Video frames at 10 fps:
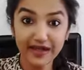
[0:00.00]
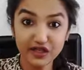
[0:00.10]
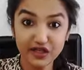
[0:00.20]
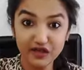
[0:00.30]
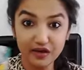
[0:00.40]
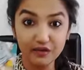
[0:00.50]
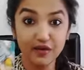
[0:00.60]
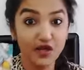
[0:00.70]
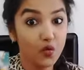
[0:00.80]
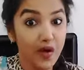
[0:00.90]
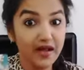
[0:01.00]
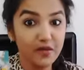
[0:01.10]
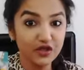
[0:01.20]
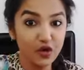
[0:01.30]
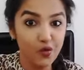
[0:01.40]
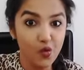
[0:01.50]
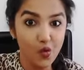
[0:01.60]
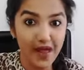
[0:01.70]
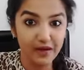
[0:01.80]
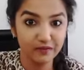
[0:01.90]
it, but you're very much
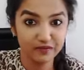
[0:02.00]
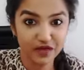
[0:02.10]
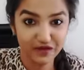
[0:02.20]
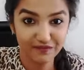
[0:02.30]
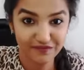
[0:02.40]
overwhelmed.